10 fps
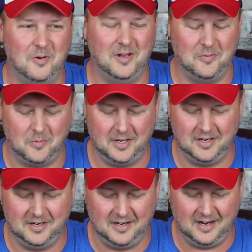
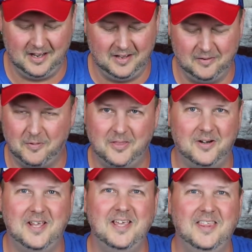
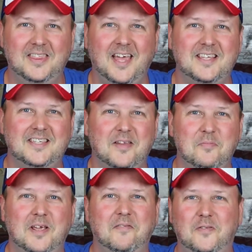whether they send
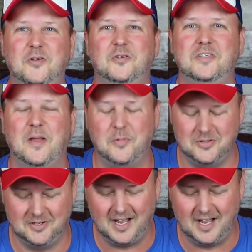me future samples or